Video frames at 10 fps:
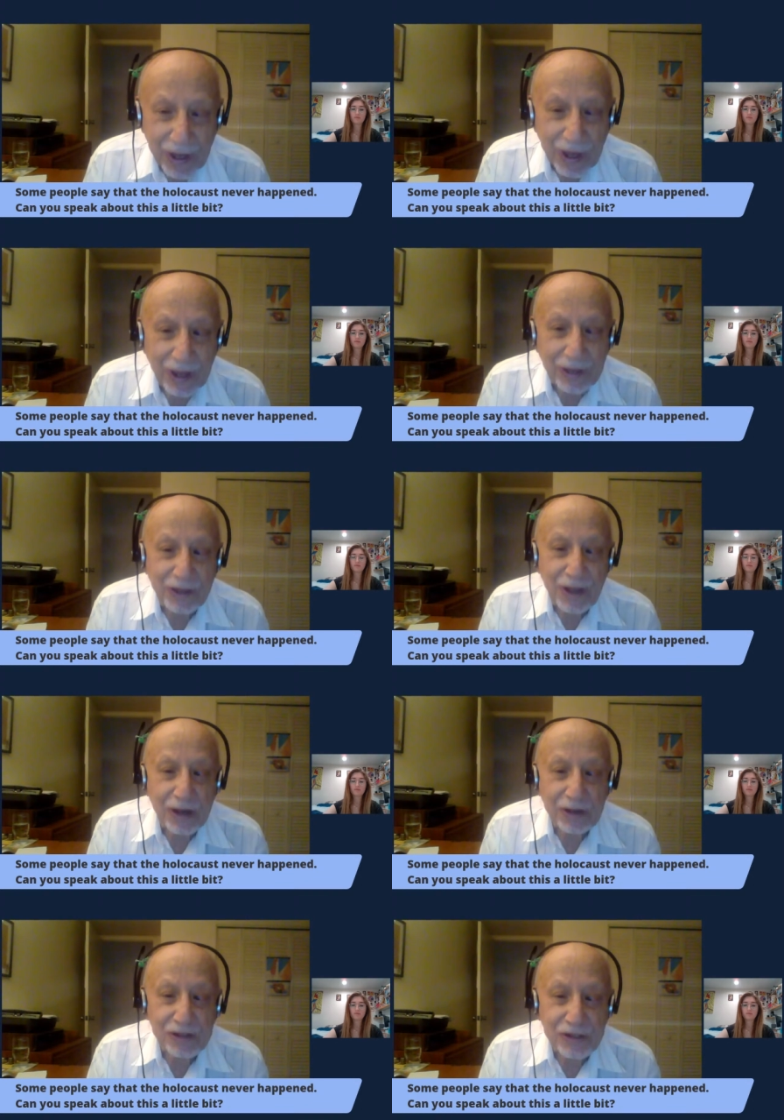And
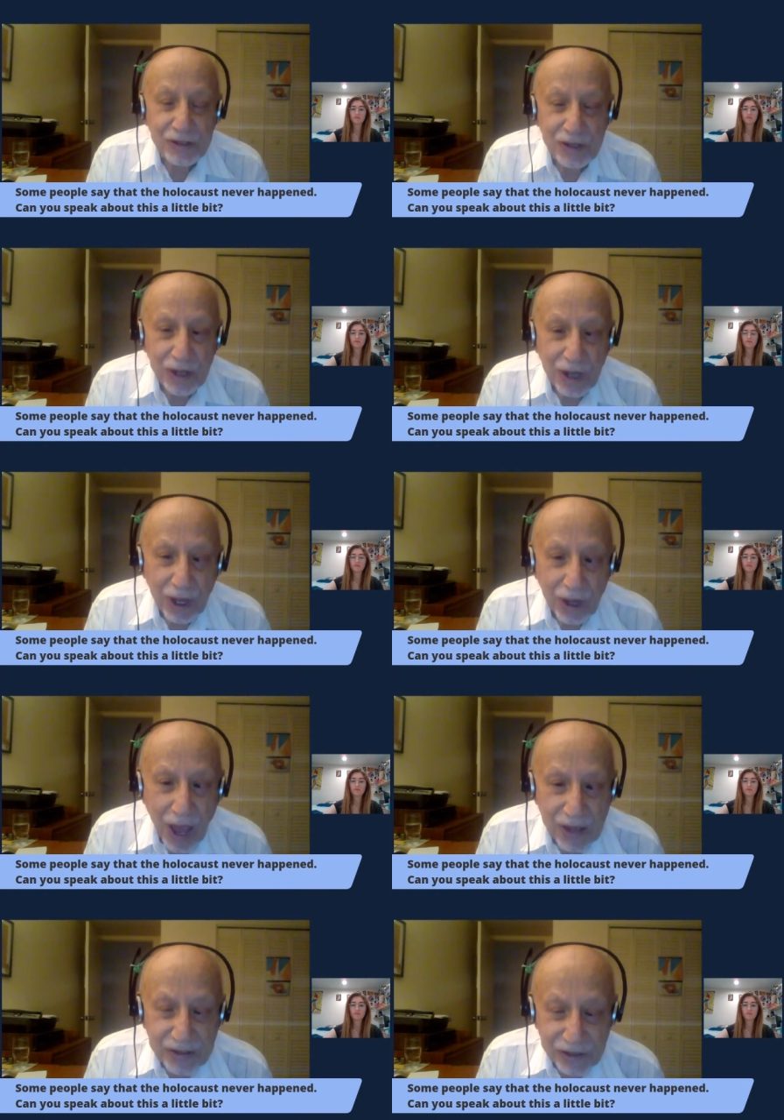there is
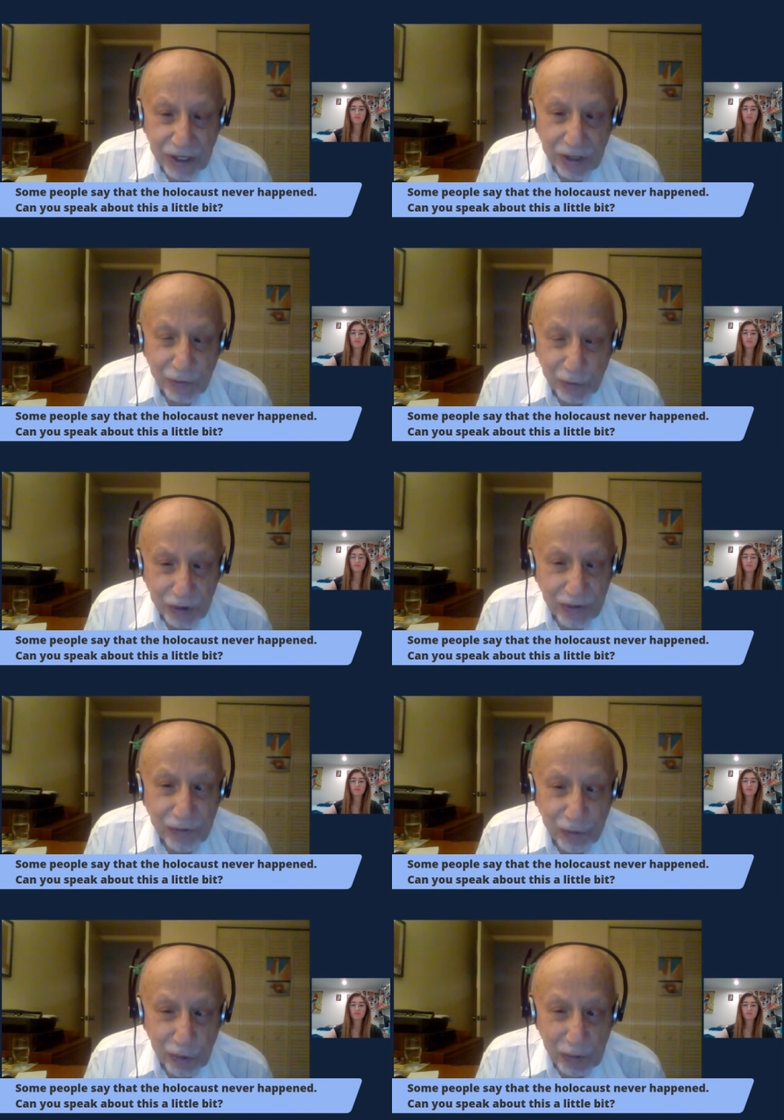asking for
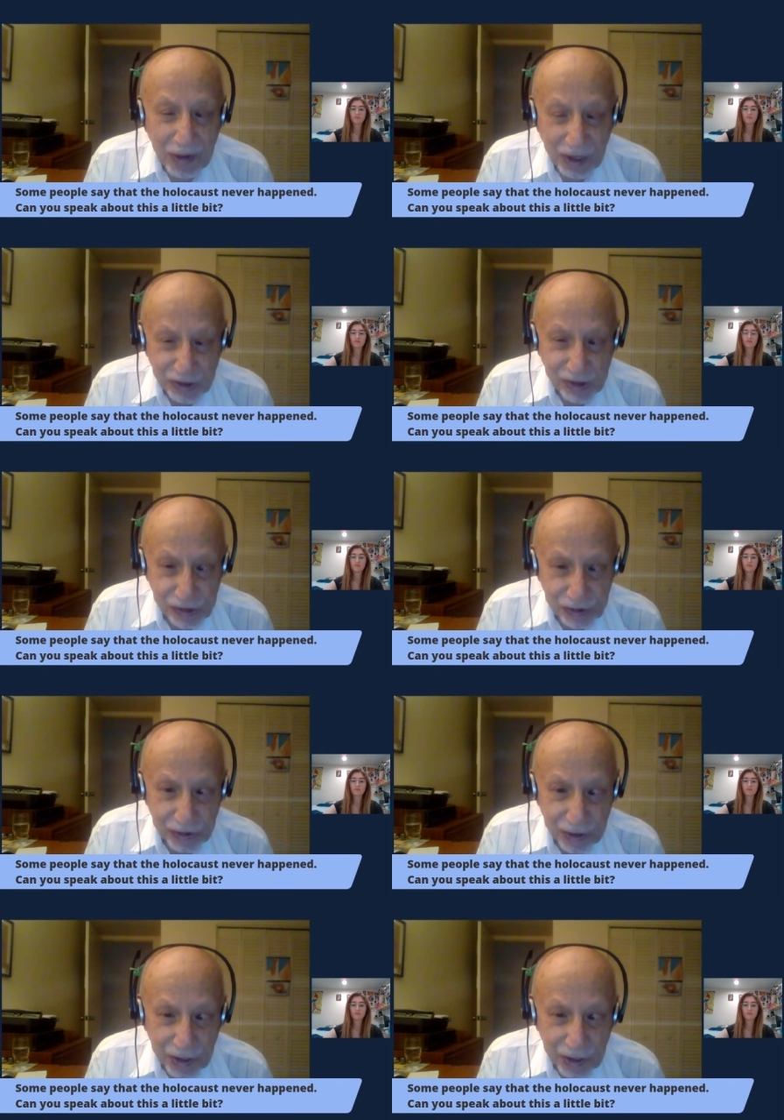information.